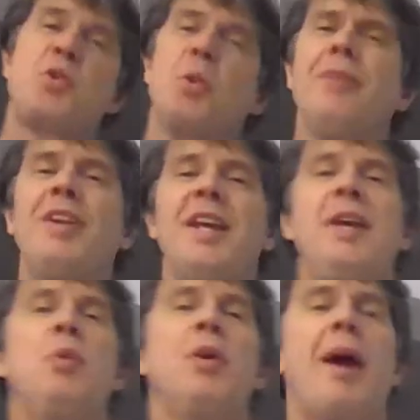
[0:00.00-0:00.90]
sort of an
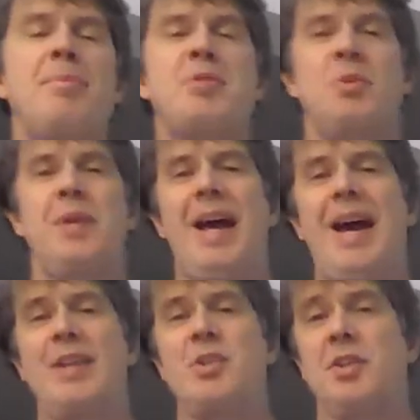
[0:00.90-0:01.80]
equal and opposite
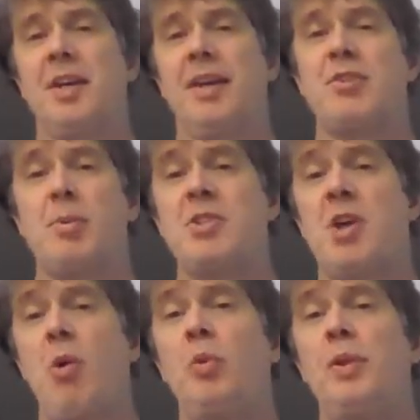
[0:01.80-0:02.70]
reaction thing. If somebody's
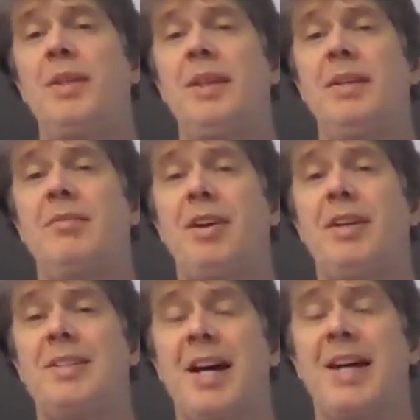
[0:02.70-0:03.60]
holding the end
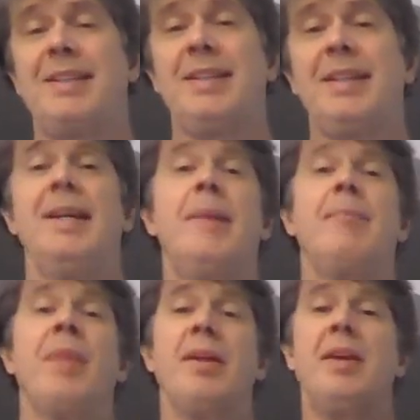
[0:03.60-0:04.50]
very tightly
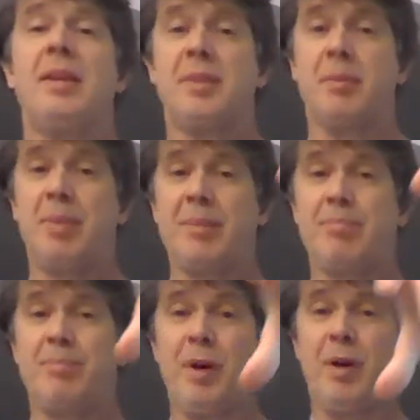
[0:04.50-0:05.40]
and the big
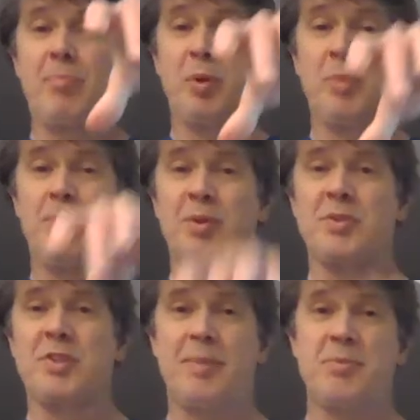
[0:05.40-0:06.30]
upward
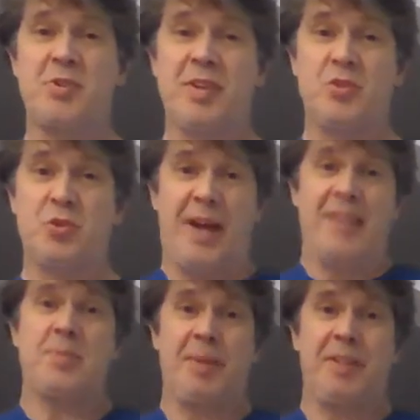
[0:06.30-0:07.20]
pulse comes and
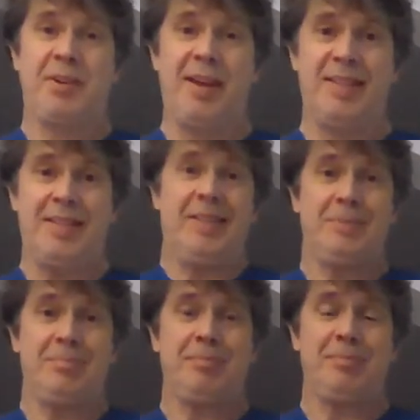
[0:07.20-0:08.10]
tries to pick their hand
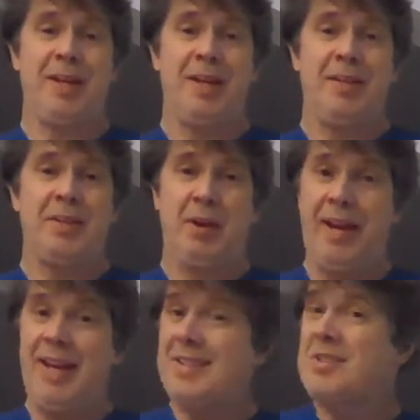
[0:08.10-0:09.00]
up, their
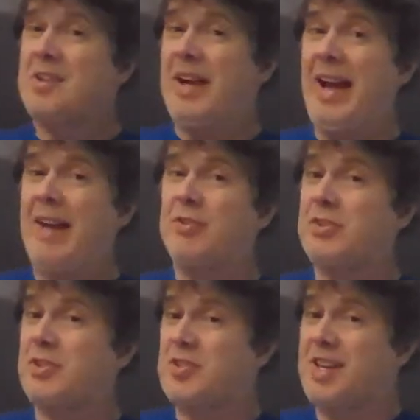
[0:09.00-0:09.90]
hand is going to have
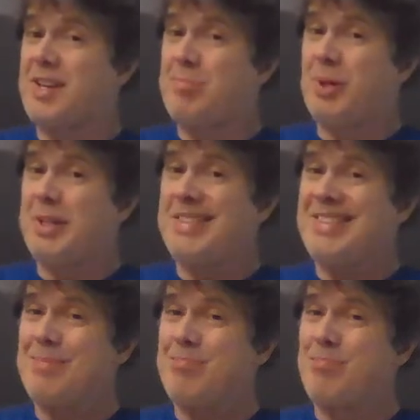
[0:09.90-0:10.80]
to stay put.
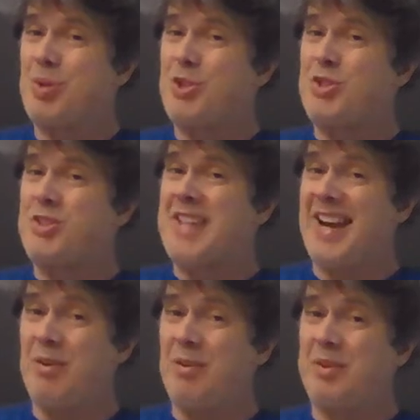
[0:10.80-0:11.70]
Push down